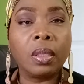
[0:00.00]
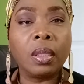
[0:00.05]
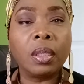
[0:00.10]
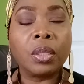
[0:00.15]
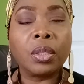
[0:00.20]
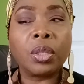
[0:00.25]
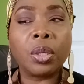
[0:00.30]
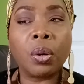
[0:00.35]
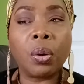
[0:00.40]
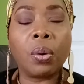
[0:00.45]

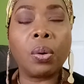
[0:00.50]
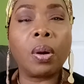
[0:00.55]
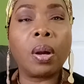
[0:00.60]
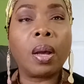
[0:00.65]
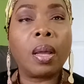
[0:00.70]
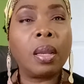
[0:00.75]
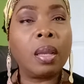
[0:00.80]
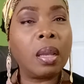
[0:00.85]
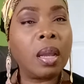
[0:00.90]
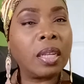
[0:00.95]
So
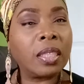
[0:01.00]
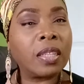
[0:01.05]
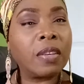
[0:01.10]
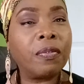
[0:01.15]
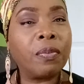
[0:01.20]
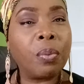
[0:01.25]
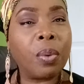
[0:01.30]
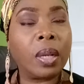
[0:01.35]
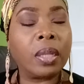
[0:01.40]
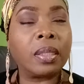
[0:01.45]
a lot of
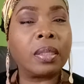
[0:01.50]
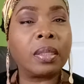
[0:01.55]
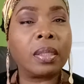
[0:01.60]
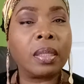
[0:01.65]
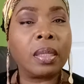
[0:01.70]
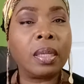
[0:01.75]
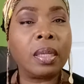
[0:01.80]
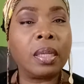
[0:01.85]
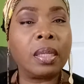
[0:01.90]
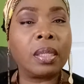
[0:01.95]
what
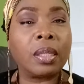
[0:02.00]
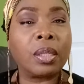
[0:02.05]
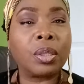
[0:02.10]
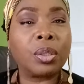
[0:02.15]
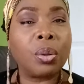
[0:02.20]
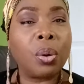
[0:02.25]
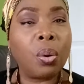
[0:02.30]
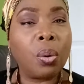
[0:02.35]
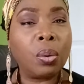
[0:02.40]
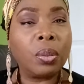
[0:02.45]
is
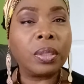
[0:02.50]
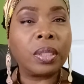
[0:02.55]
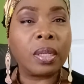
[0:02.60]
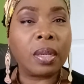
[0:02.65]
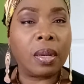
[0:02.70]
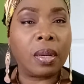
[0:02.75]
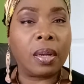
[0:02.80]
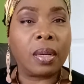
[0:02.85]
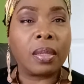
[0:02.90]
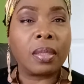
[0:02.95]
told
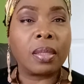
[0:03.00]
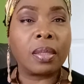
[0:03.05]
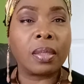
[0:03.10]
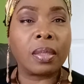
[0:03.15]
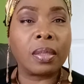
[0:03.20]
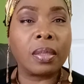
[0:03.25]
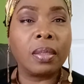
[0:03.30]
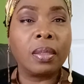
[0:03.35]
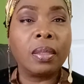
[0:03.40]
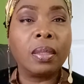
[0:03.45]
to
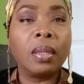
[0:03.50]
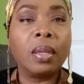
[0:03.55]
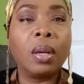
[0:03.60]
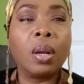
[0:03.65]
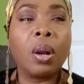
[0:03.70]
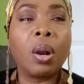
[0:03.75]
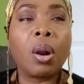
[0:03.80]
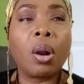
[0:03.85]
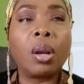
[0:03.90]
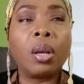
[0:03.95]
us,
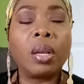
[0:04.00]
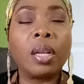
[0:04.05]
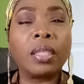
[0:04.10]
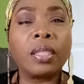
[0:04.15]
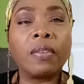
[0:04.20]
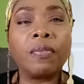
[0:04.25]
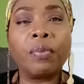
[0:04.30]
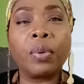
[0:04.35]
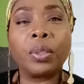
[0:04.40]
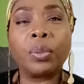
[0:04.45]
or a lot
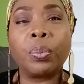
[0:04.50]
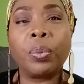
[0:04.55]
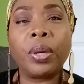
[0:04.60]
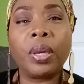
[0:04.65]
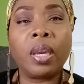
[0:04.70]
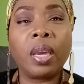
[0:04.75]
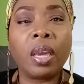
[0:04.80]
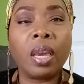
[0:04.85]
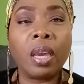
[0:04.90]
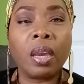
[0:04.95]
of what we
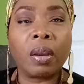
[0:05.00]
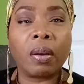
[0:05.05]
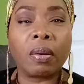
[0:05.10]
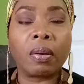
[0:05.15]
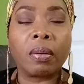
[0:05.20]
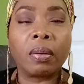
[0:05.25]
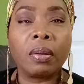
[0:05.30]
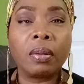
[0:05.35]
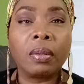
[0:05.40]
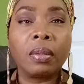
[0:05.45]

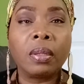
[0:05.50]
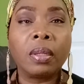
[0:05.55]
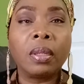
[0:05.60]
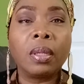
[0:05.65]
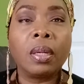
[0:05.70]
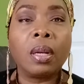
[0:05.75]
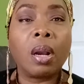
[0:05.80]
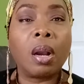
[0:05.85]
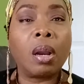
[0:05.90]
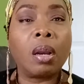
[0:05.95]
hear,
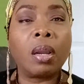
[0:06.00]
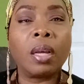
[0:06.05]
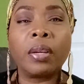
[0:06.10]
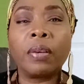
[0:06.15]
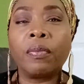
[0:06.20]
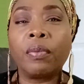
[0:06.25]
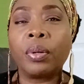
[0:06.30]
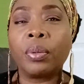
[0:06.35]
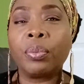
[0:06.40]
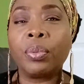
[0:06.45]
or a lot
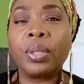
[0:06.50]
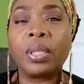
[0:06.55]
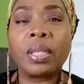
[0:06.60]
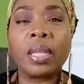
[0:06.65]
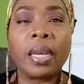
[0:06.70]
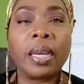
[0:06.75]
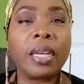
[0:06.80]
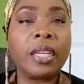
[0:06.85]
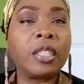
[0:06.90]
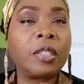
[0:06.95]
of what we
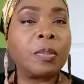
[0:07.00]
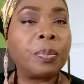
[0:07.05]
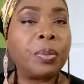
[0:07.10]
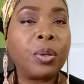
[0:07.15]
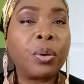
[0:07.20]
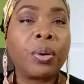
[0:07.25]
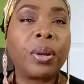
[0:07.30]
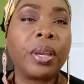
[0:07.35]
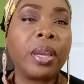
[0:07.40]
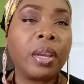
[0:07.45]
say is
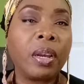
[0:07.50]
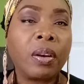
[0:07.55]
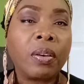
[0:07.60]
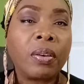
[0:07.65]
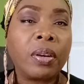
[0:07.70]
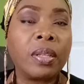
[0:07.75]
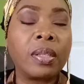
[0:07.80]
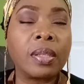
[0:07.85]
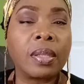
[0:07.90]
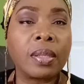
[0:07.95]
pure
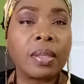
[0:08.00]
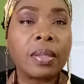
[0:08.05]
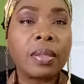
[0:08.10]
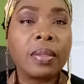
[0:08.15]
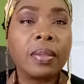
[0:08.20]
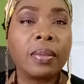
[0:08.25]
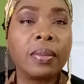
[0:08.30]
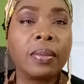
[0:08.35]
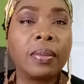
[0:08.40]
ignorance.